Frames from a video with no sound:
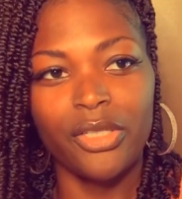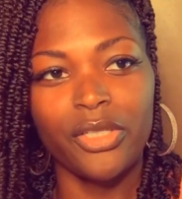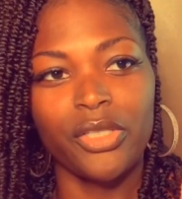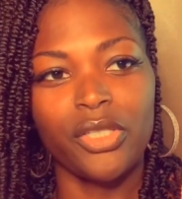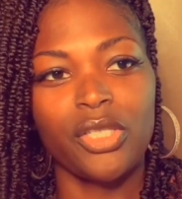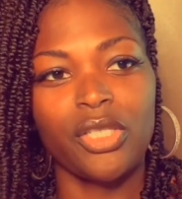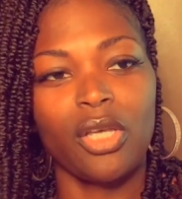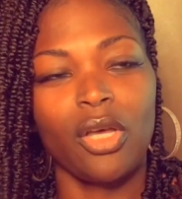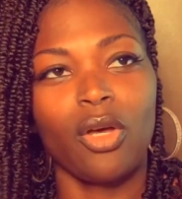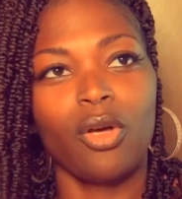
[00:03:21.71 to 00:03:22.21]

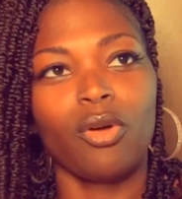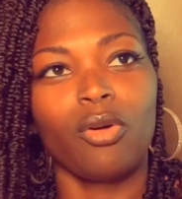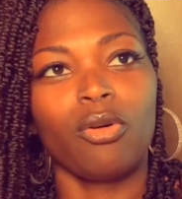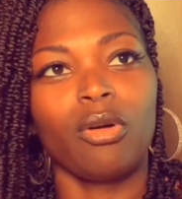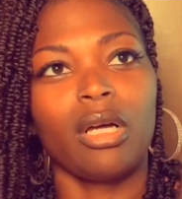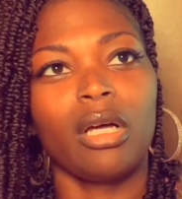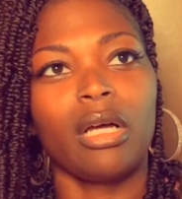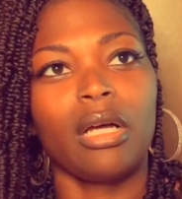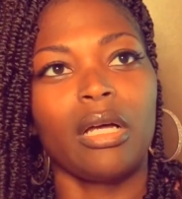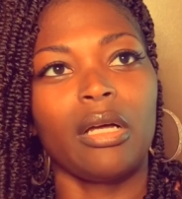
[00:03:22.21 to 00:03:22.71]

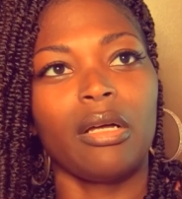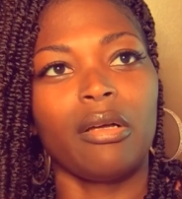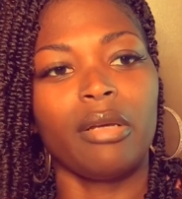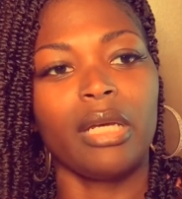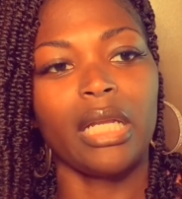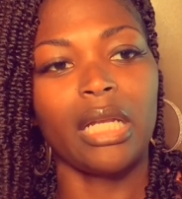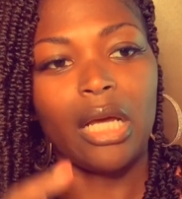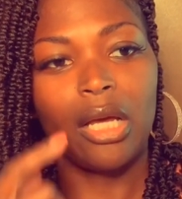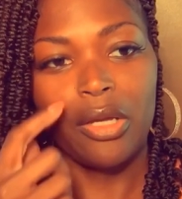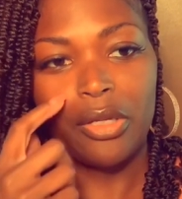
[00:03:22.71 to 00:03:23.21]
So,
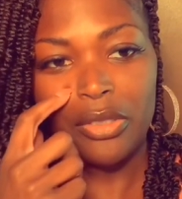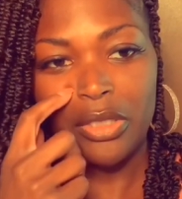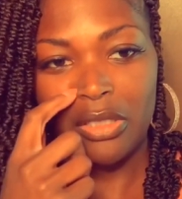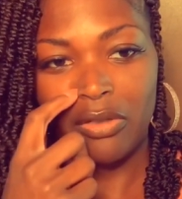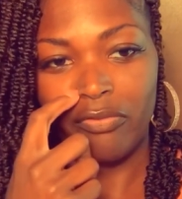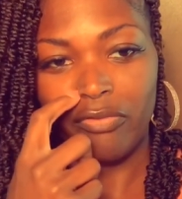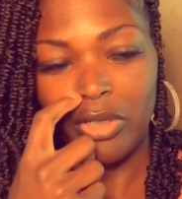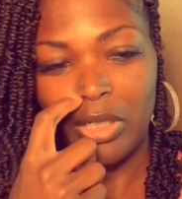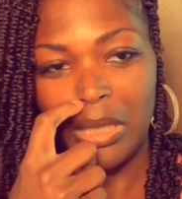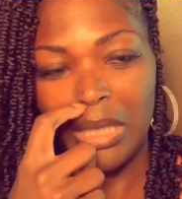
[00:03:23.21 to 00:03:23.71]
and I
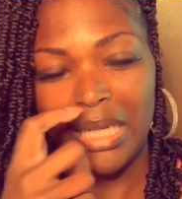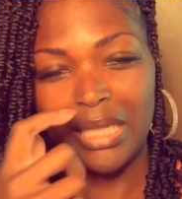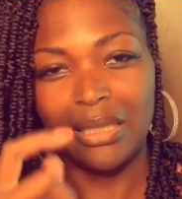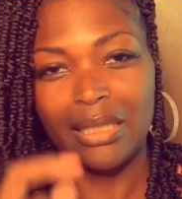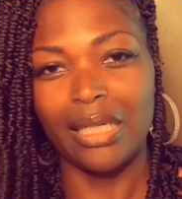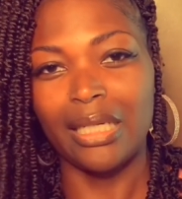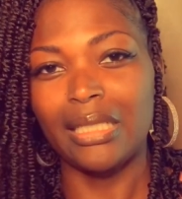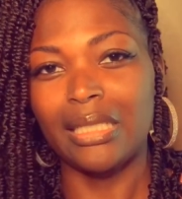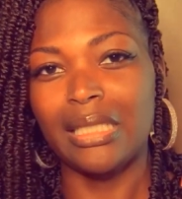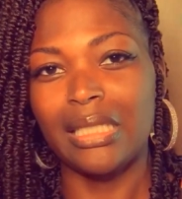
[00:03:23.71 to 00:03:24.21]
also felt like
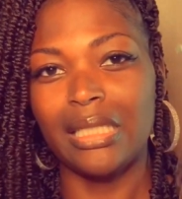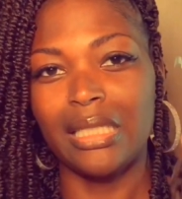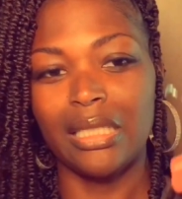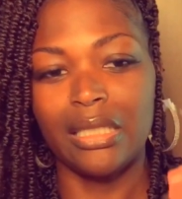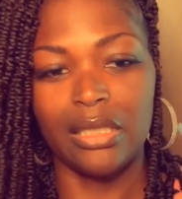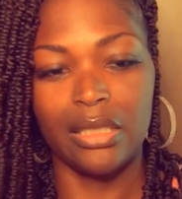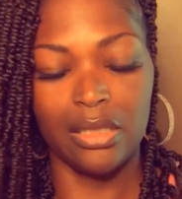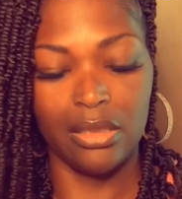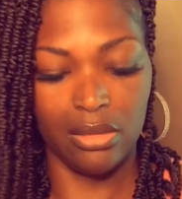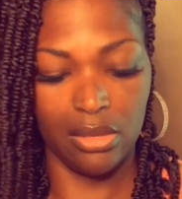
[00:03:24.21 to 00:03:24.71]
that
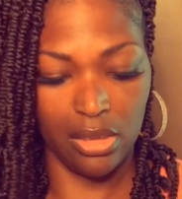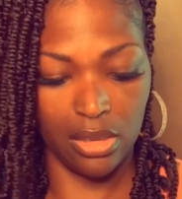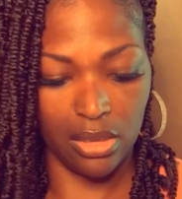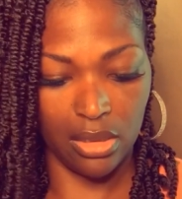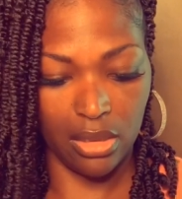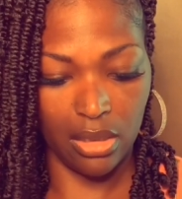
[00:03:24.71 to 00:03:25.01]
didn't